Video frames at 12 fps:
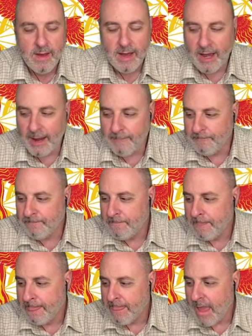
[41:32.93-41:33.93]
Um,
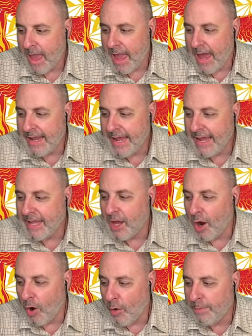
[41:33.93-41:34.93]
and again, he
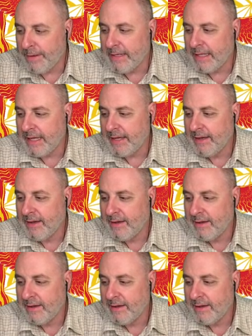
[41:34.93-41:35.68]
openly